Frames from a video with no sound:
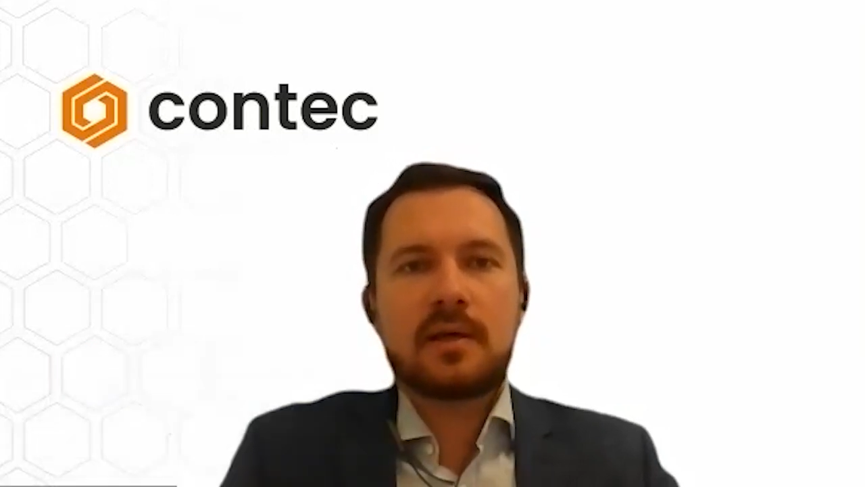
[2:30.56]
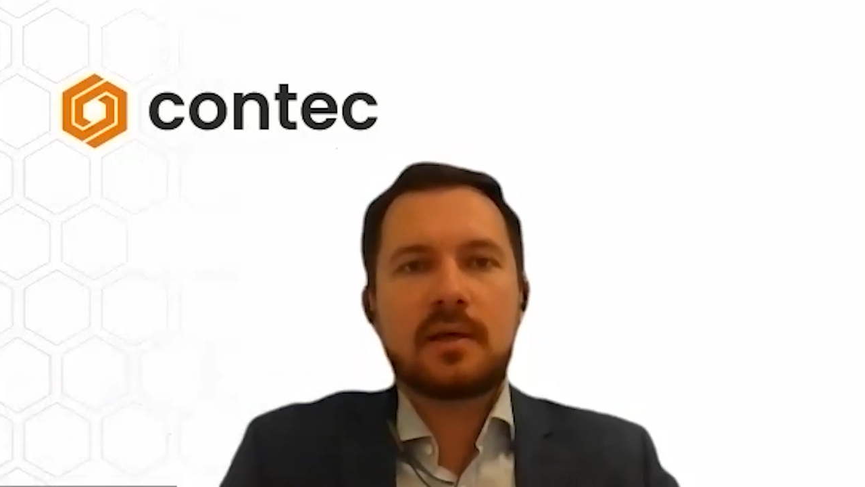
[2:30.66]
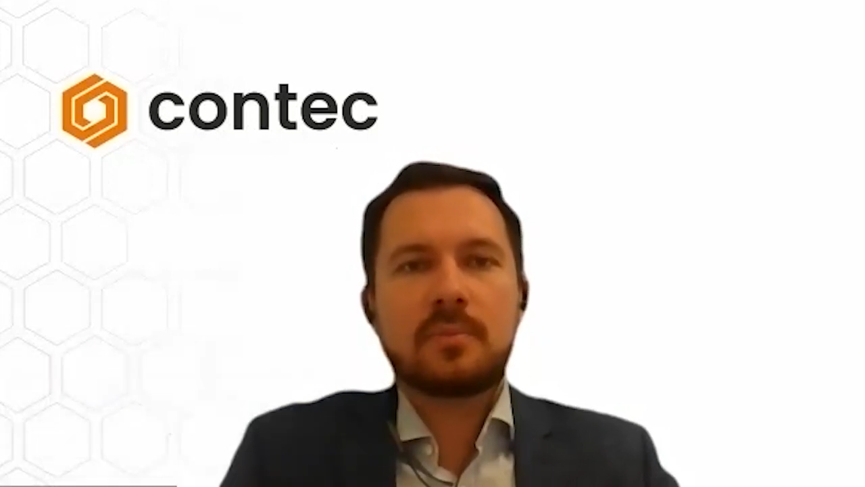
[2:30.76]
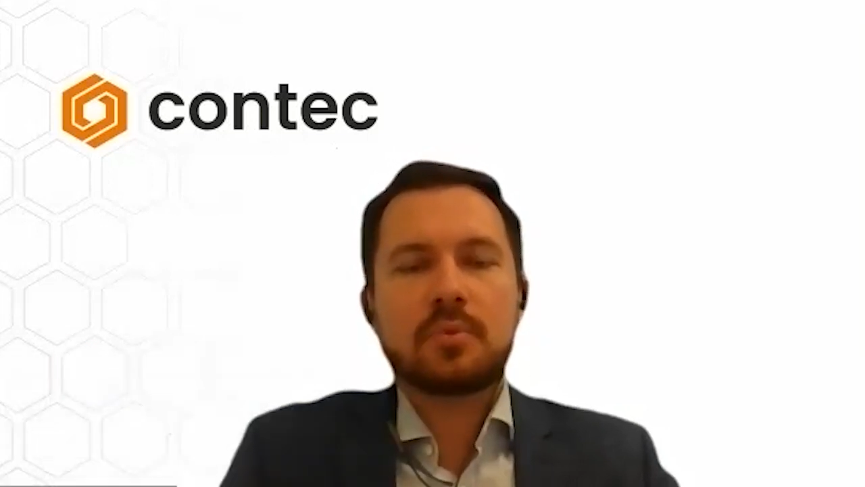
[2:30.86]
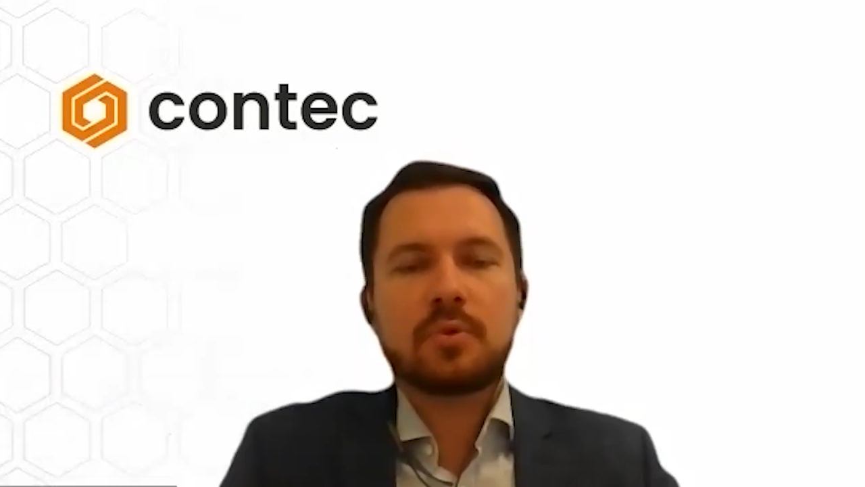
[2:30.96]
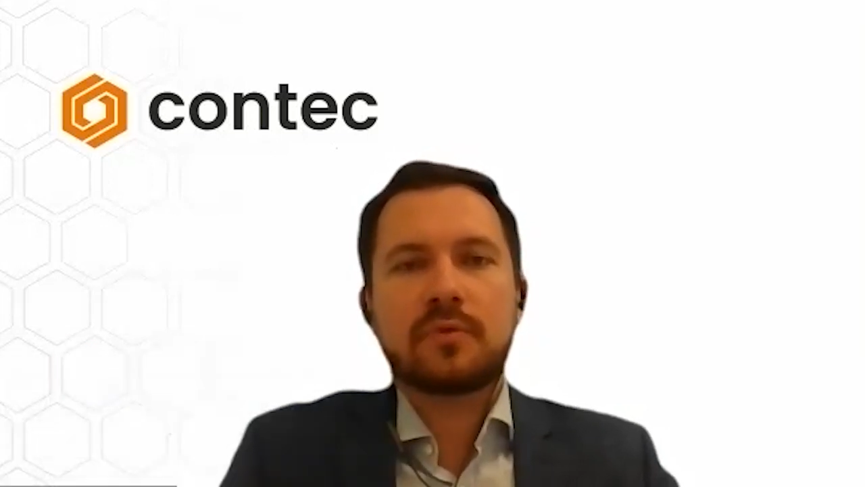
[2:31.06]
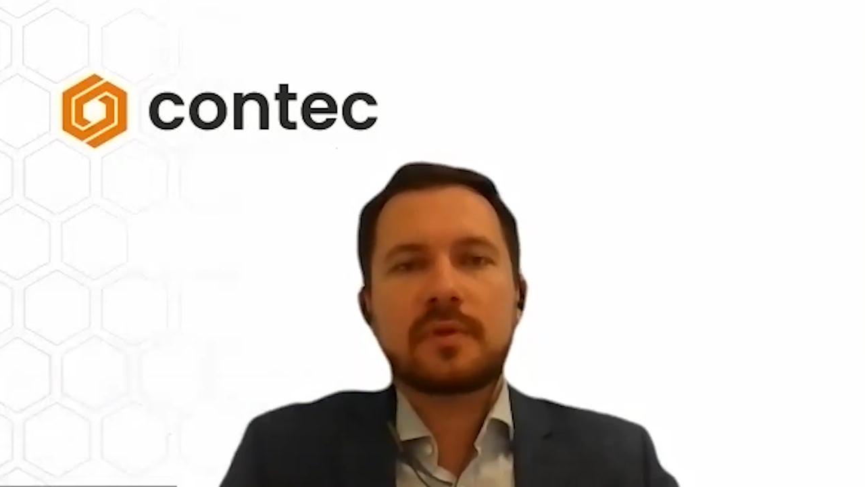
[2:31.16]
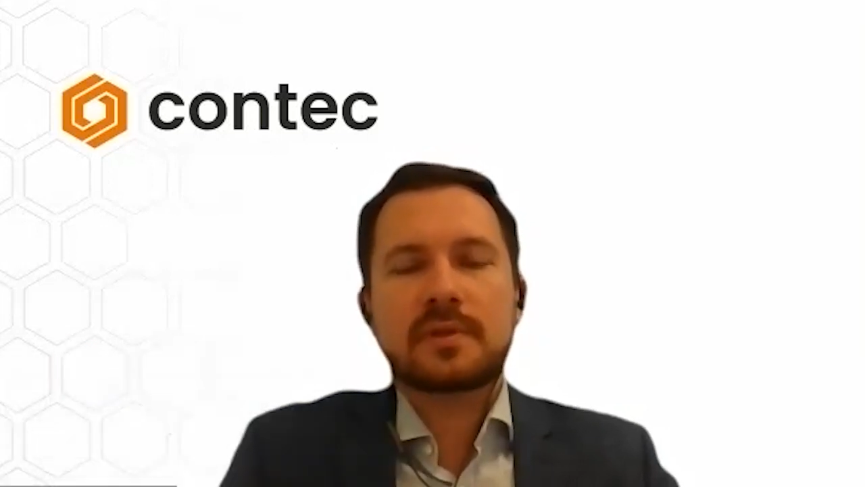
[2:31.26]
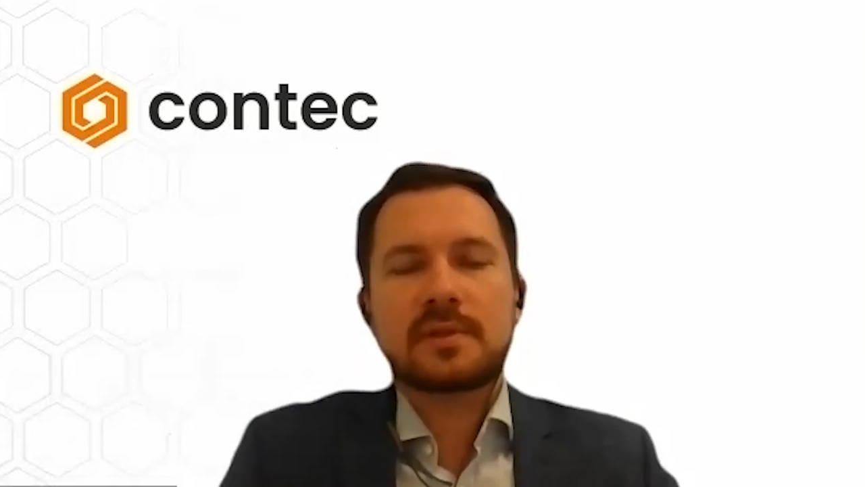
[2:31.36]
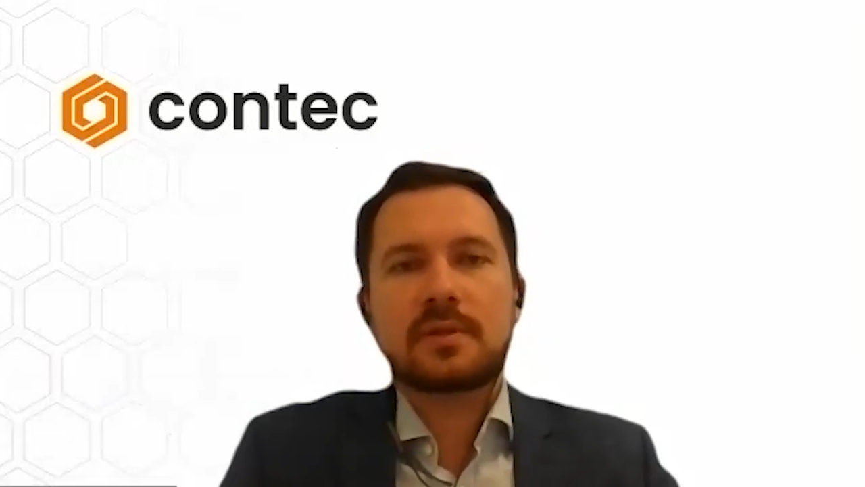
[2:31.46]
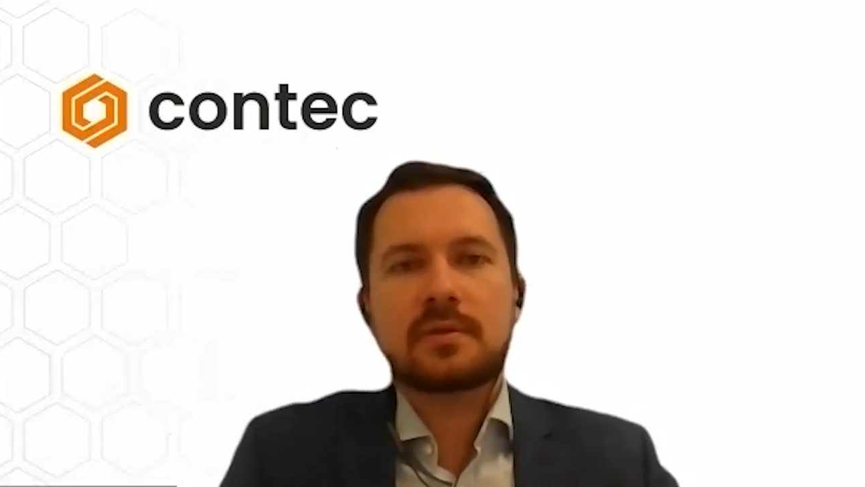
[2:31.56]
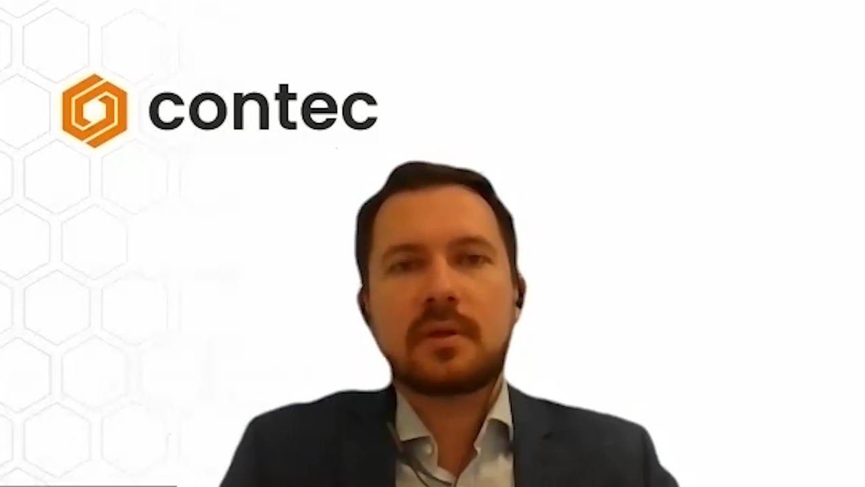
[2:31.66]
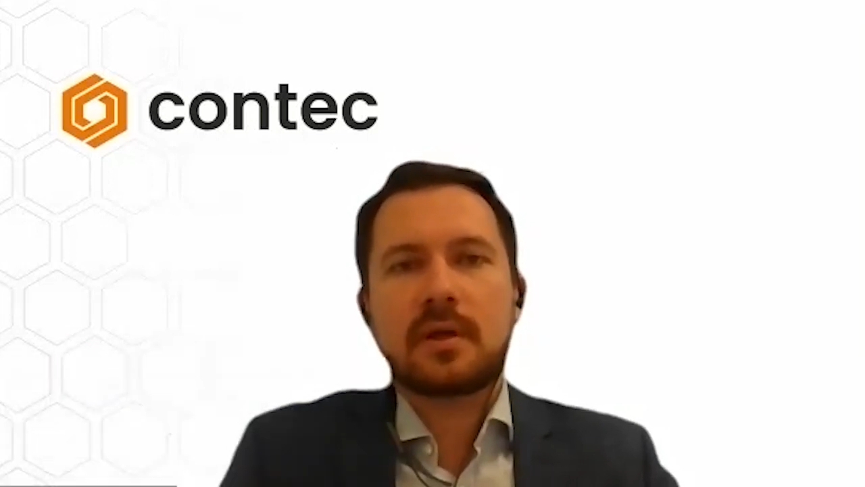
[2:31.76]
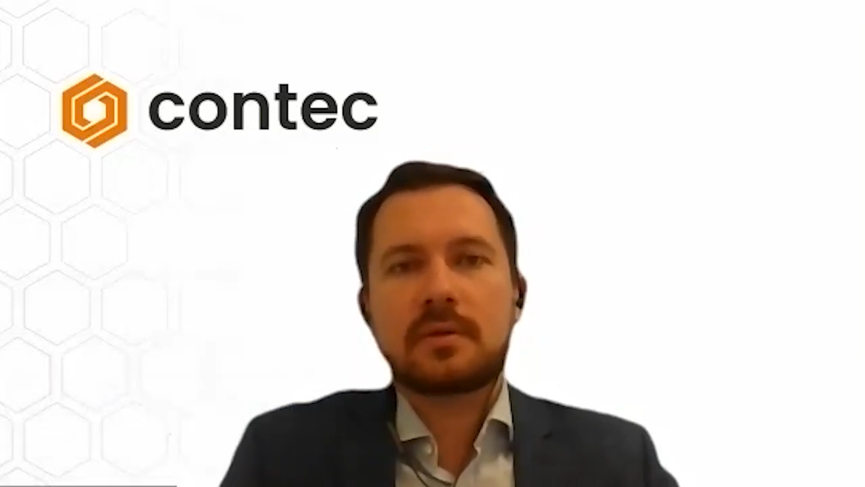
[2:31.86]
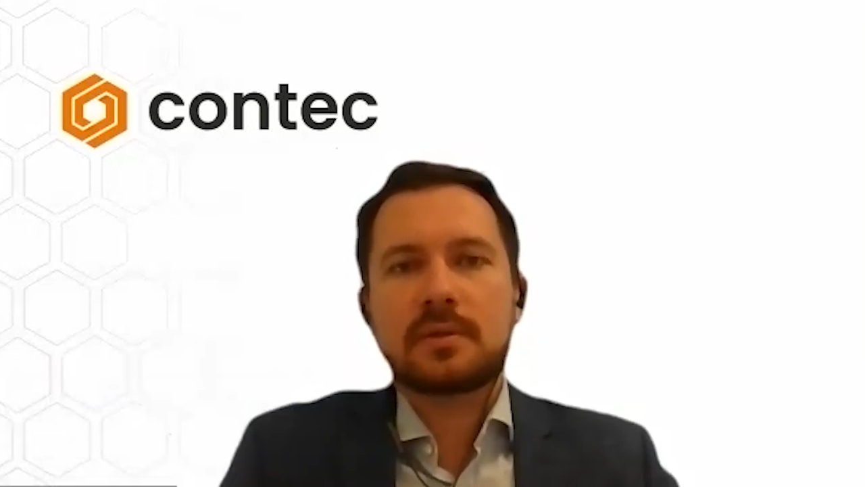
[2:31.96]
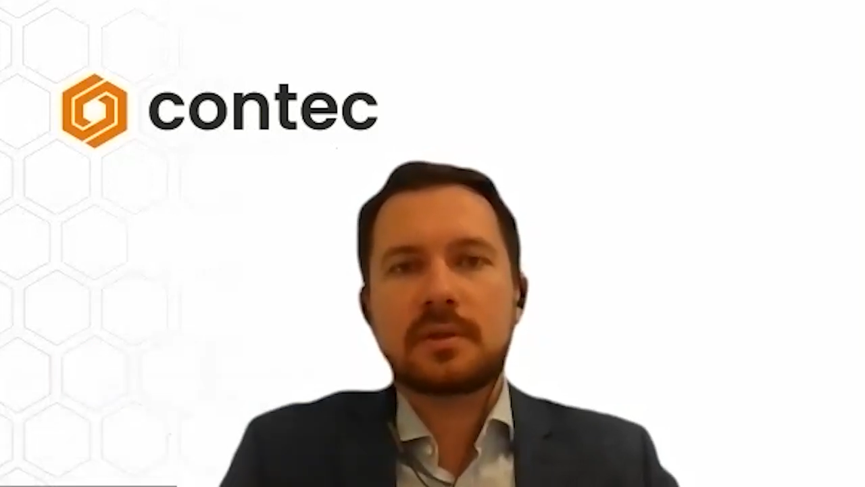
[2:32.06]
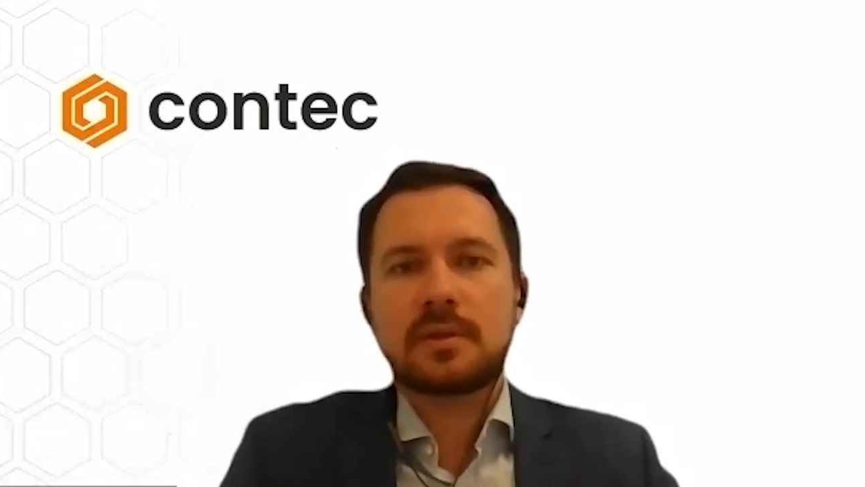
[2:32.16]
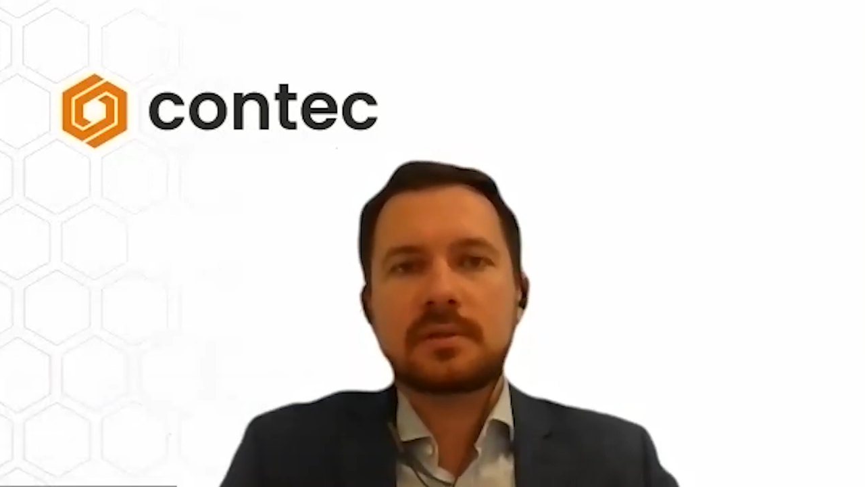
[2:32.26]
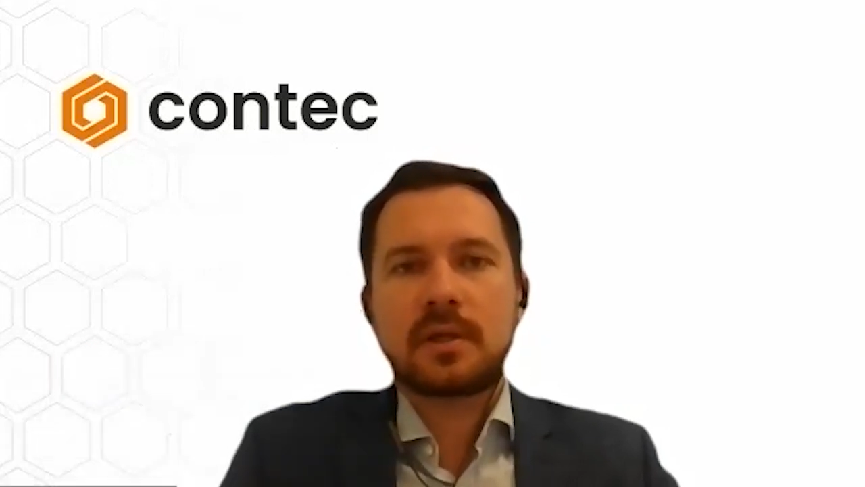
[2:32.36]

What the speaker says: improving circularity in